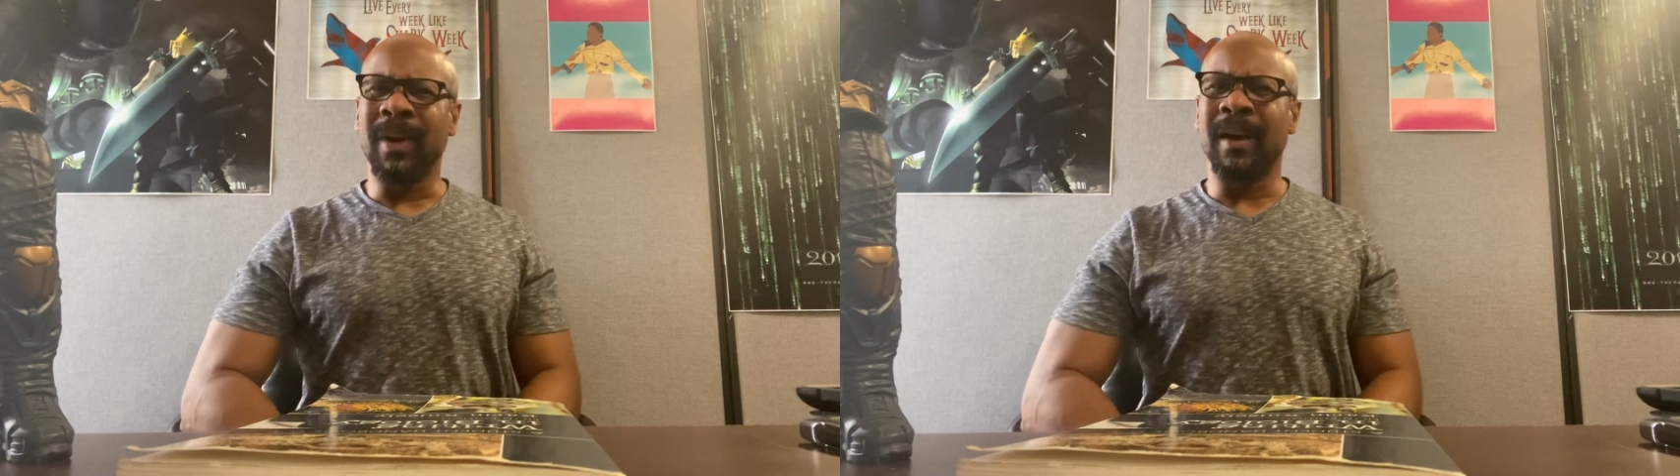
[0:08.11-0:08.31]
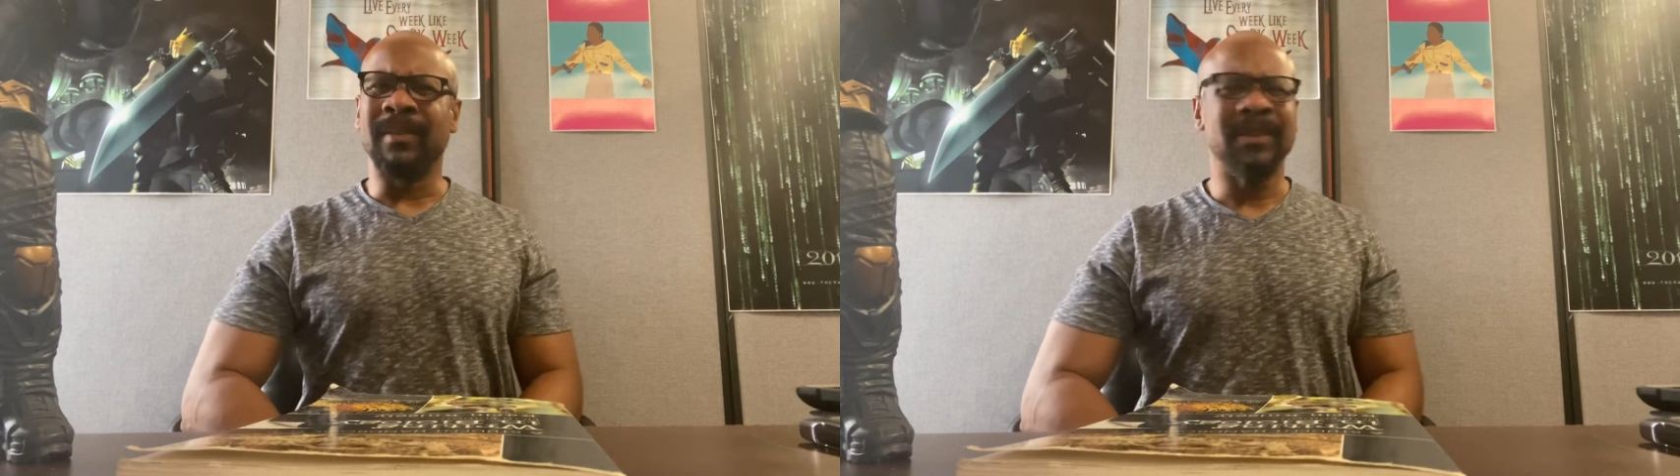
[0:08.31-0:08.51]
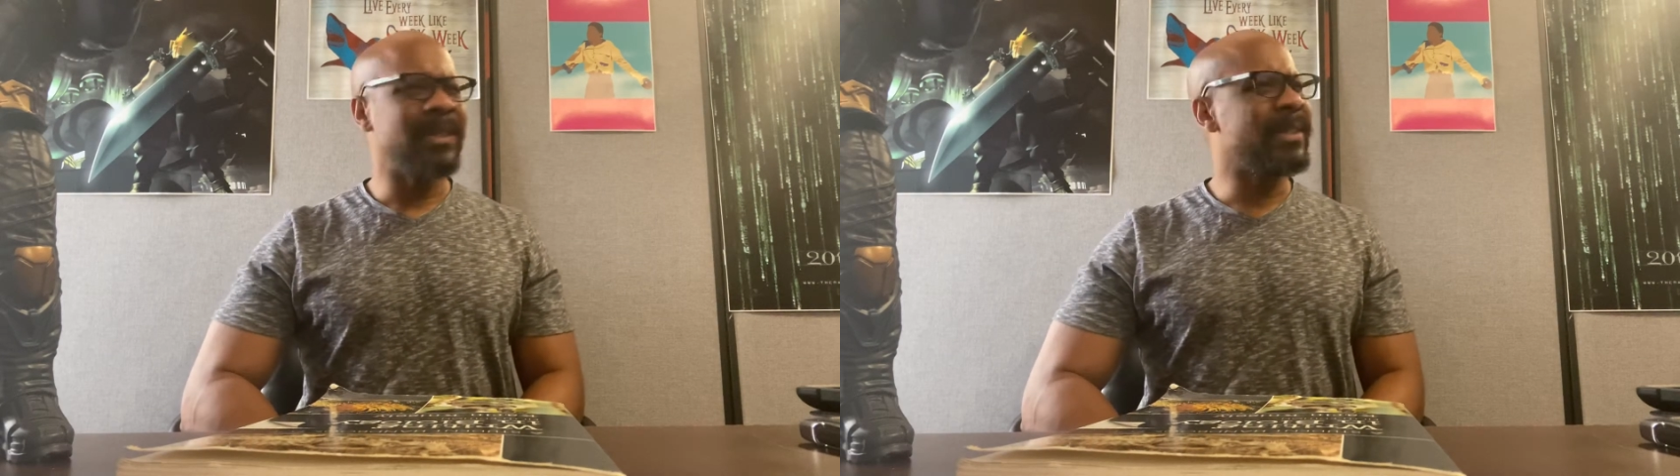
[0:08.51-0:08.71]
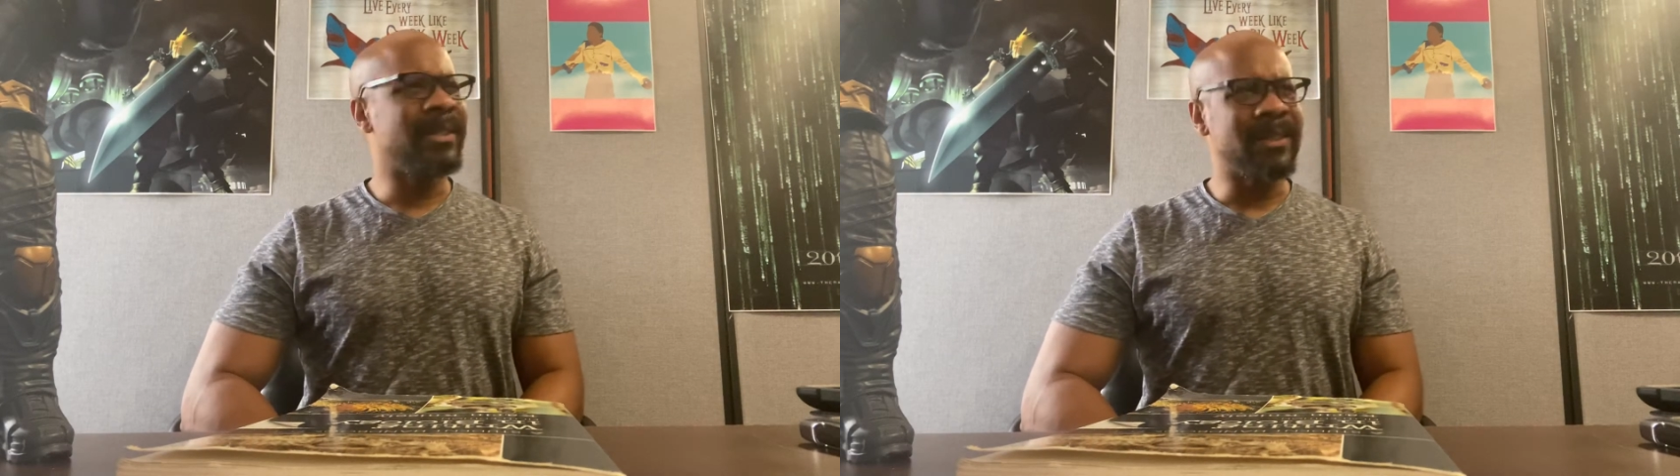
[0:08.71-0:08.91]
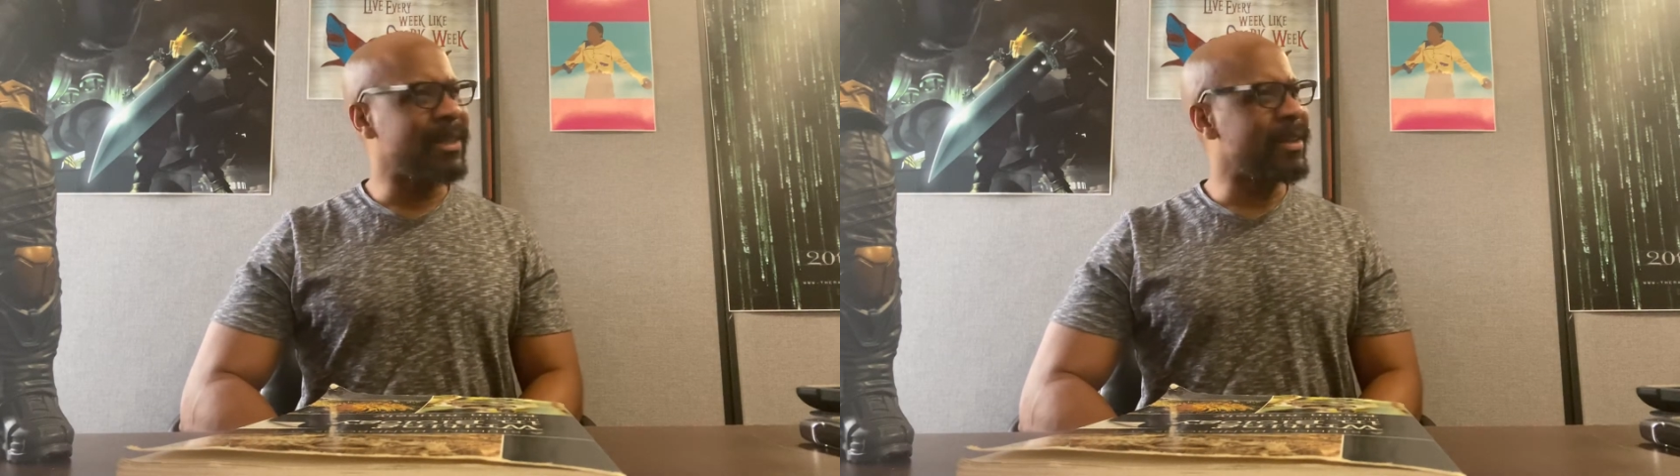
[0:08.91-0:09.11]
Wow, it
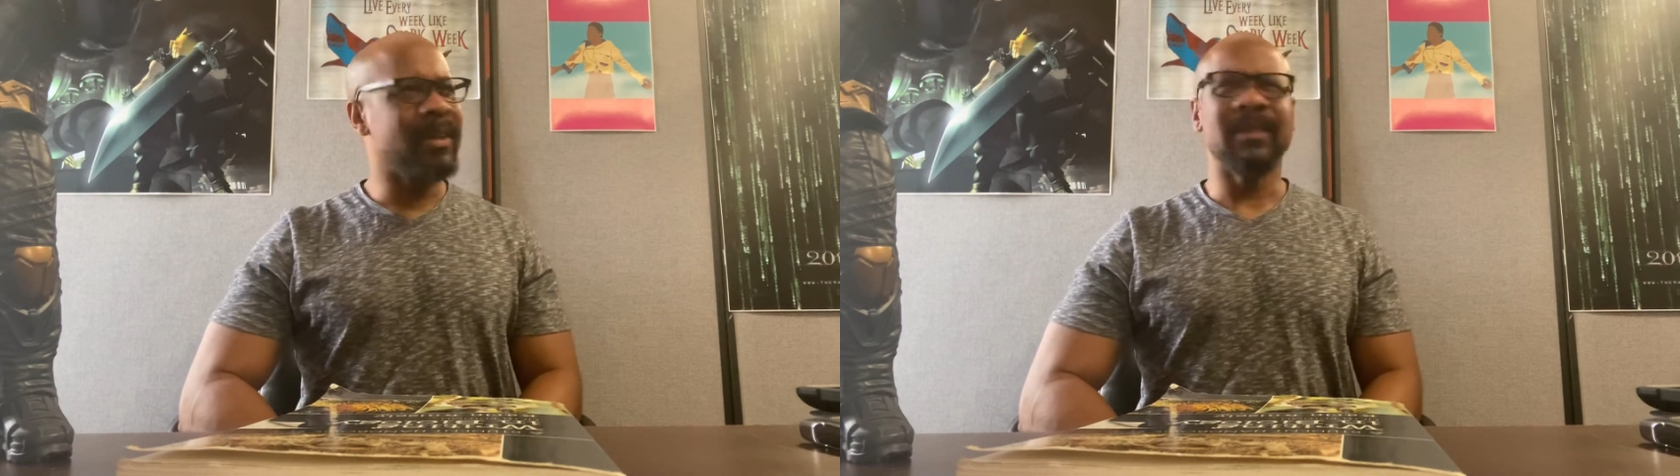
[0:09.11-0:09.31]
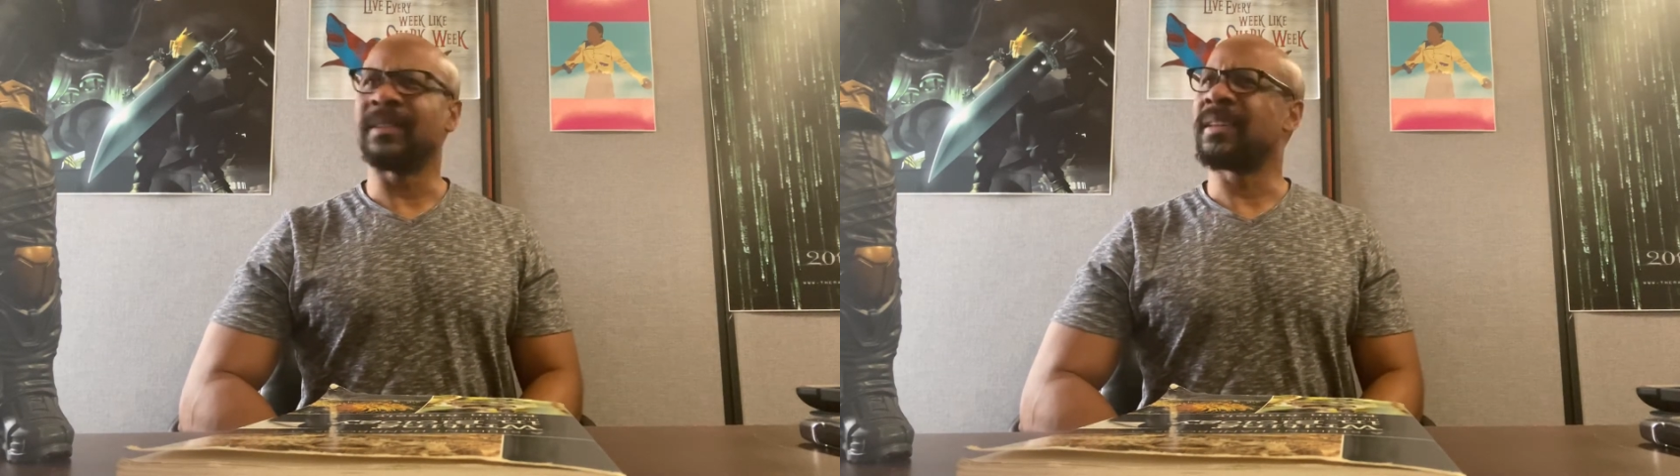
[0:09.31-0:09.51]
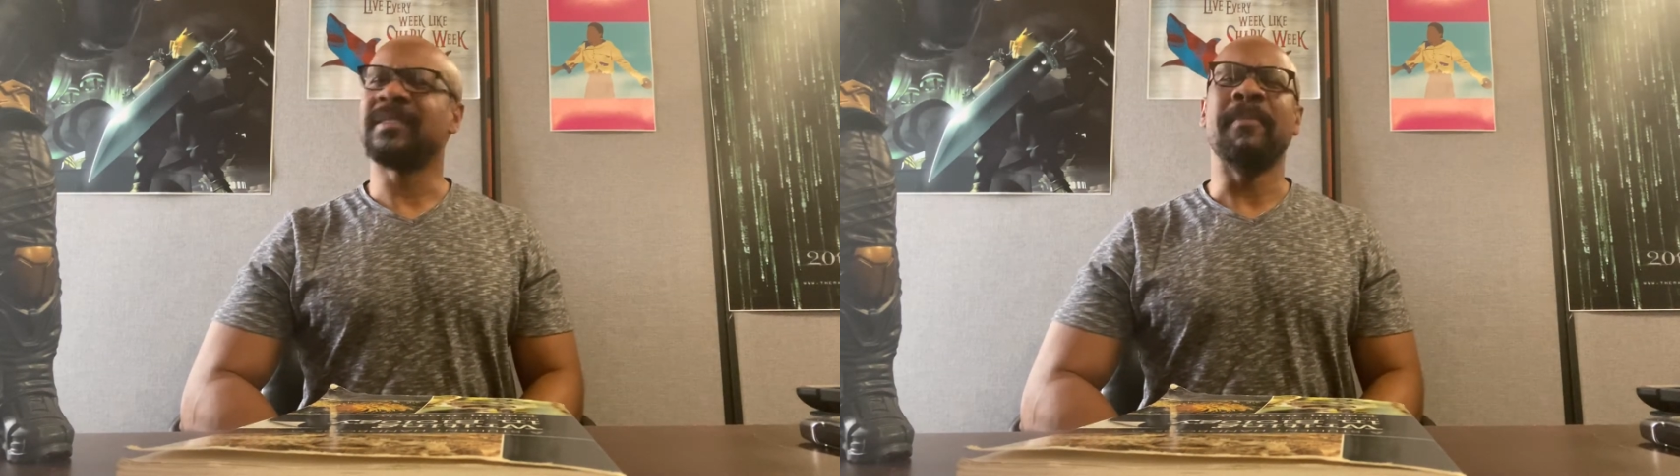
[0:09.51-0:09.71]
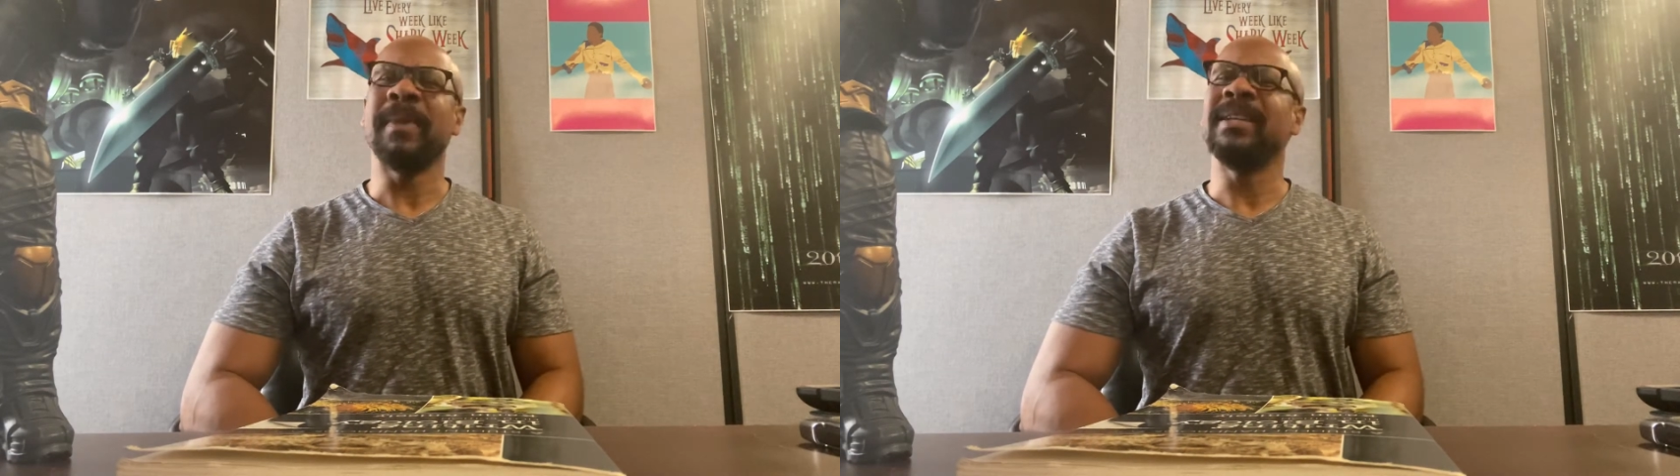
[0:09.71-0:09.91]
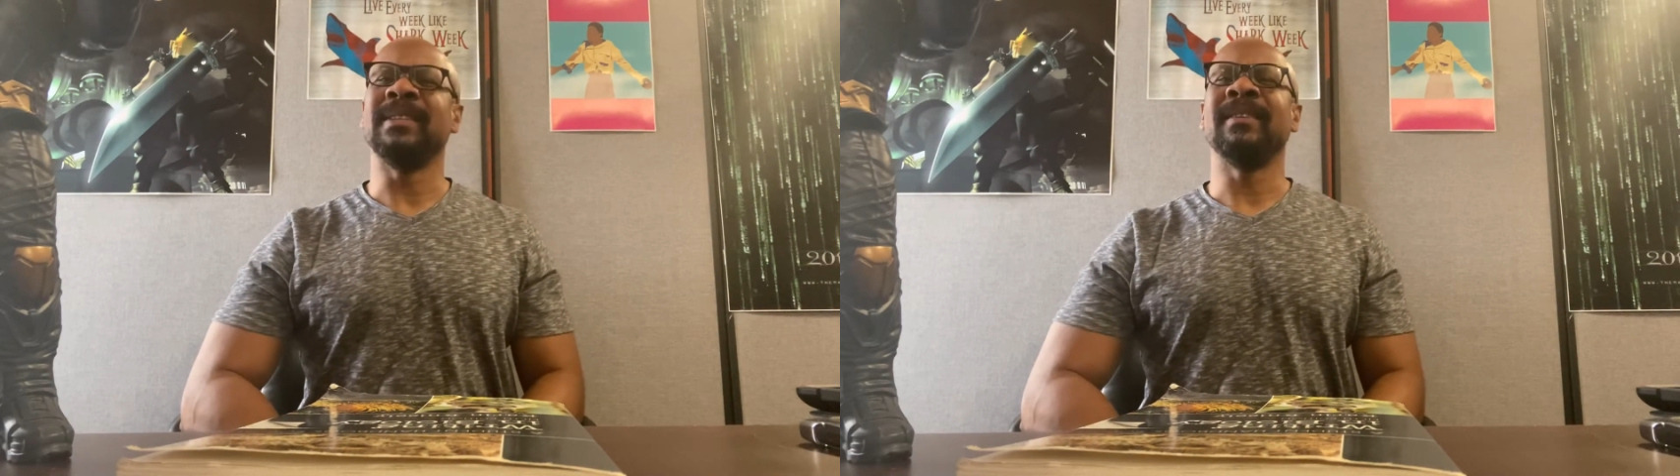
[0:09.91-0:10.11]
is, uh, it's
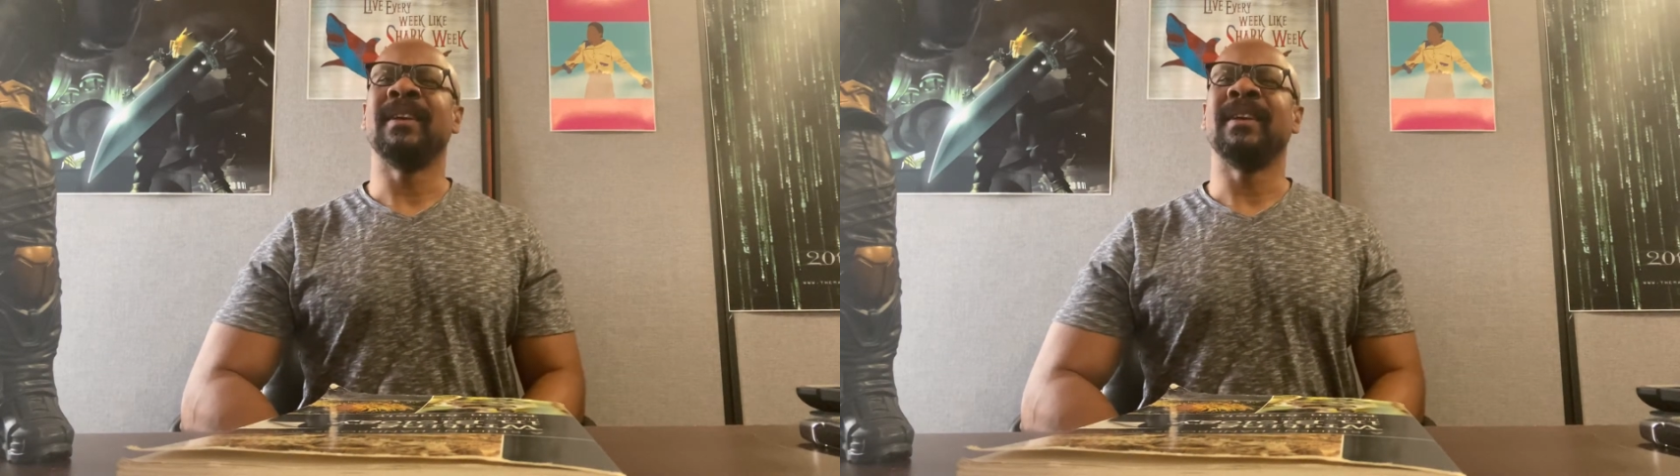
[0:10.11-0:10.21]
amazing.